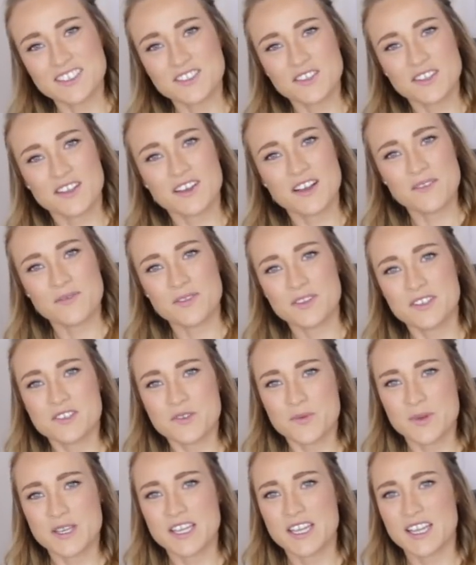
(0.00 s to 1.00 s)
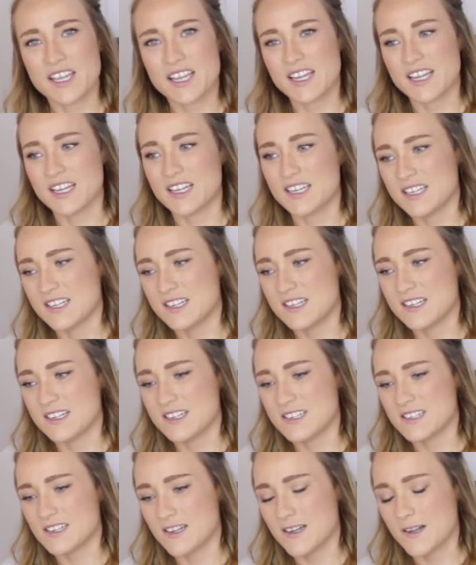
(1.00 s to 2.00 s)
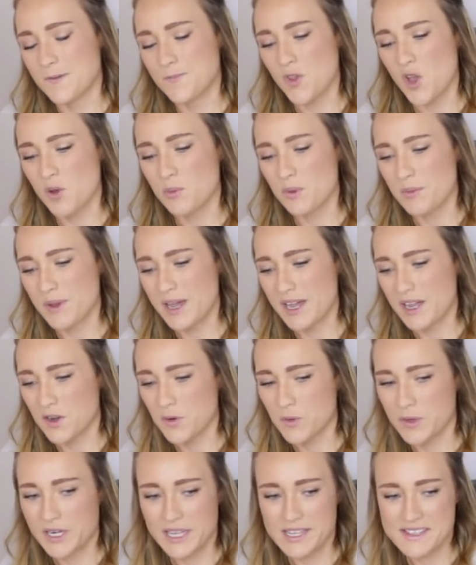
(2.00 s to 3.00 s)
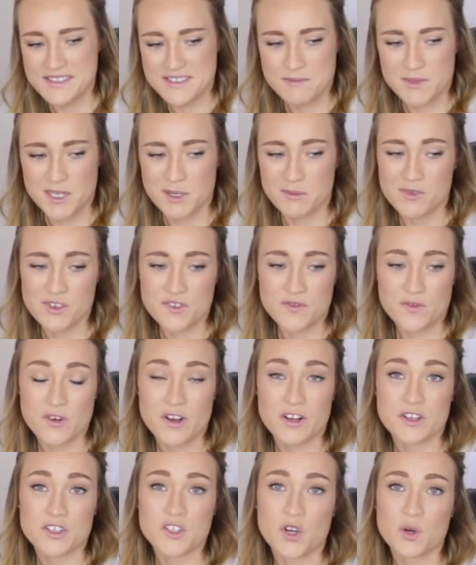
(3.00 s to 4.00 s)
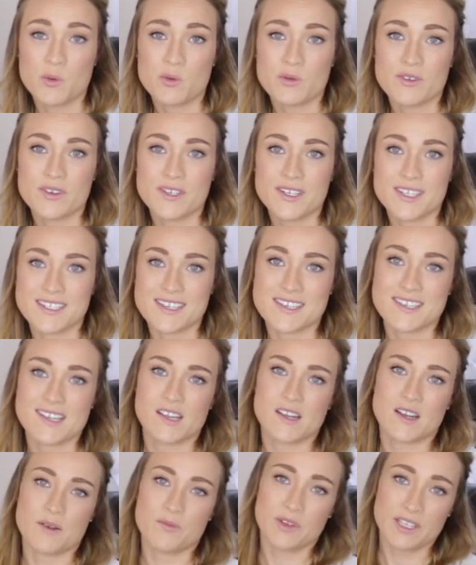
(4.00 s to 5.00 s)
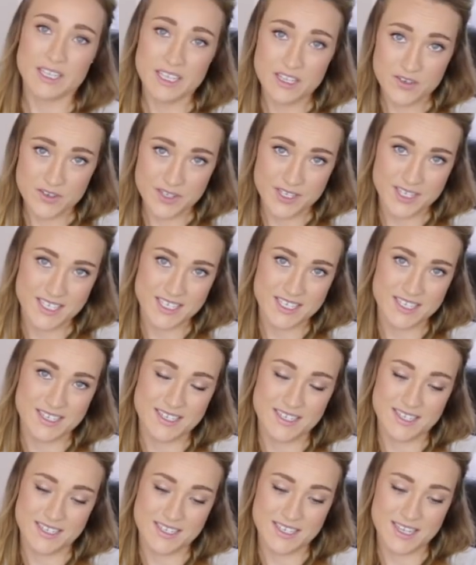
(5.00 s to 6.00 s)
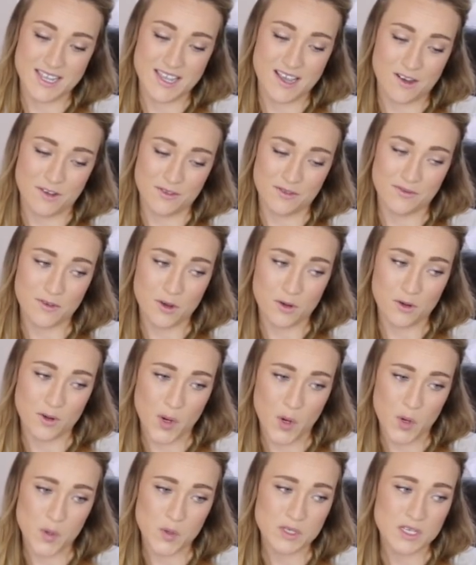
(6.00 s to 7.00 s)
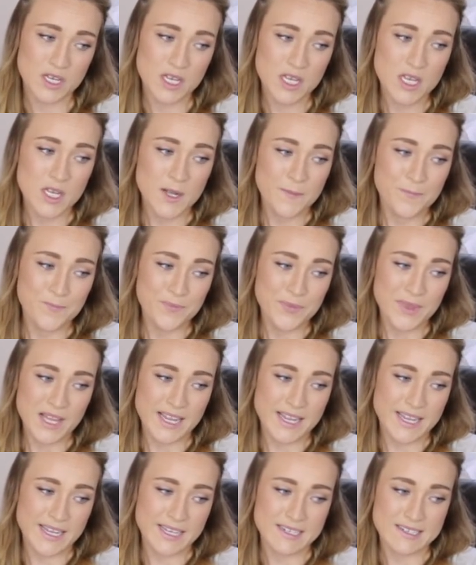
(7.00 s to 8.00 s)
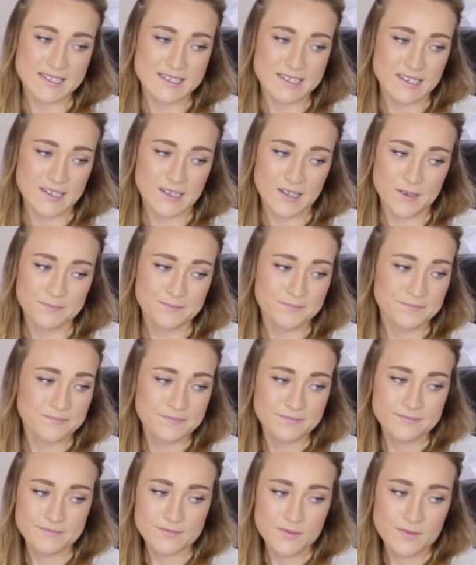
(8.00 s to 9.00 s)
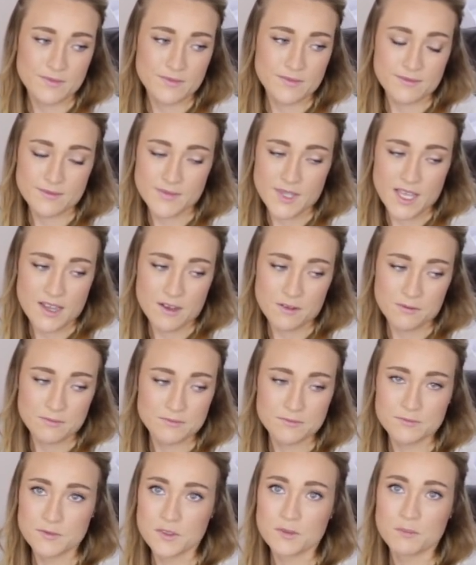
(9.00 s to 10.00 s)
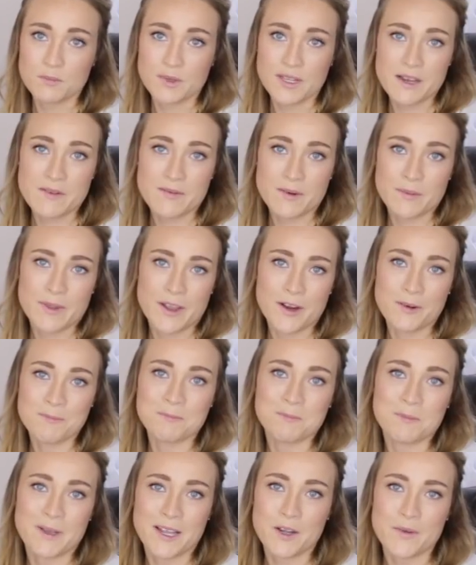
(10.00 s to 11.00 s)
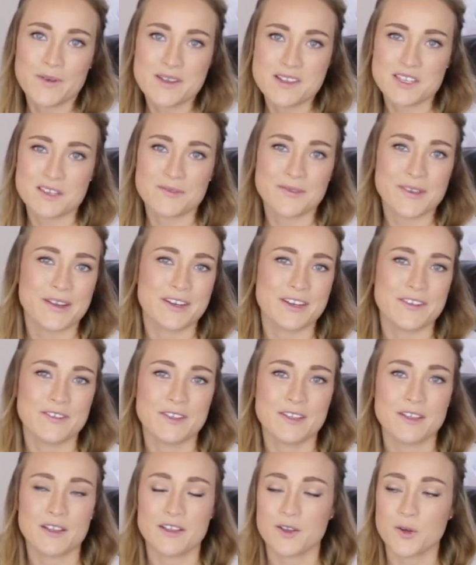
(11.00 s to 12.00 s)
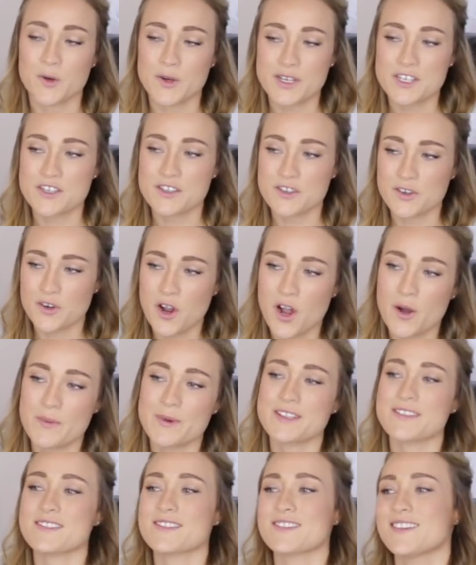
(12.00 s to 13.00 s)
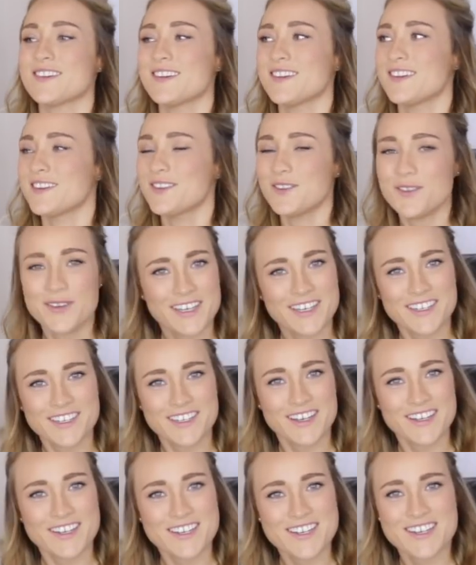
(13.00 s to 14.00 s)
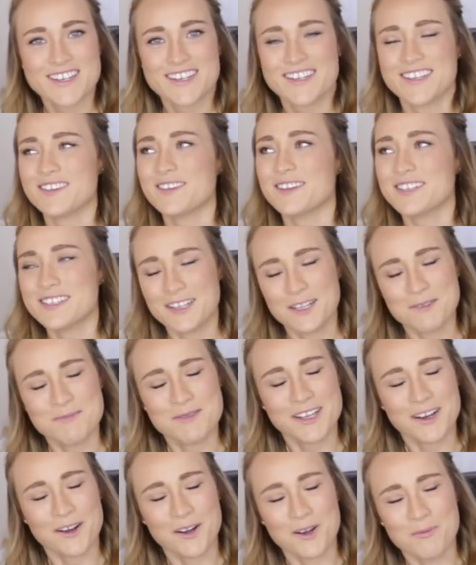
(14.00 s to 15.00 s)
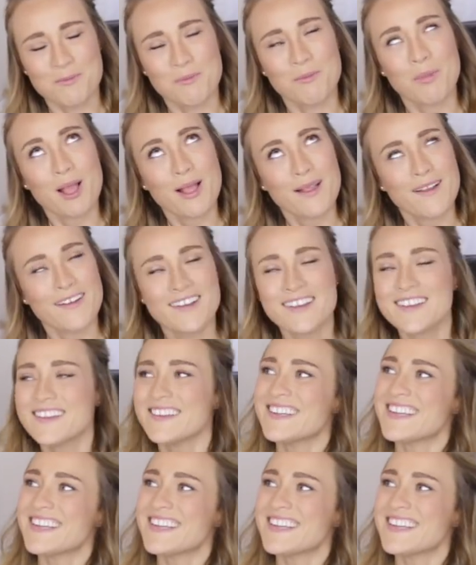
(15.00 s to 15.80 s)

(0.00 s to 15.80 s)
that's all I got for this week, and I'll be back when I get some numbers for October. As I said, I'm really interested to see how the fall goes, and yeah, we'll play it from there. Anyways, if you have any questions or comments, do get in touch. You can tell I'm tired and blah.